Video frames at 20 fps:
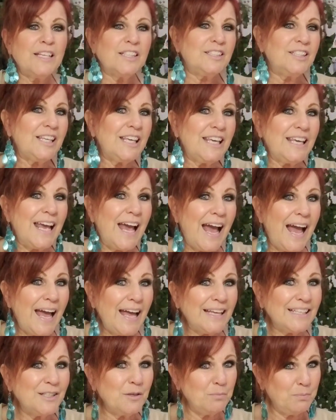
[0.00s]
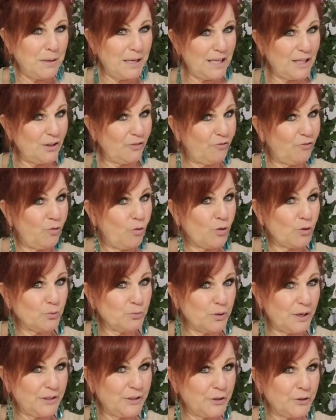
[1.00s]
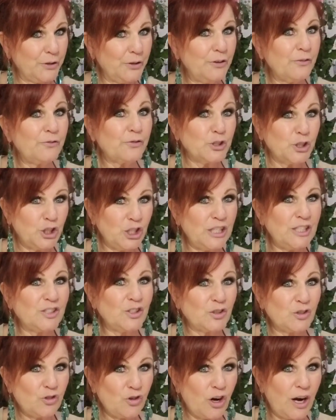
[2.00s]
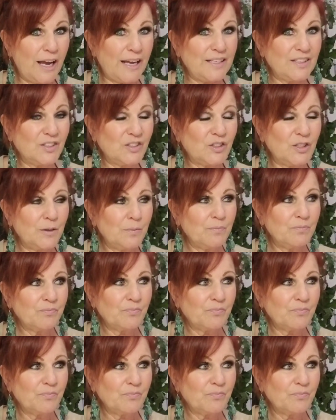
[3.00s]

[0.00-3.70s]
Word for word: See, he had to be the forerunner for Jesus Christ.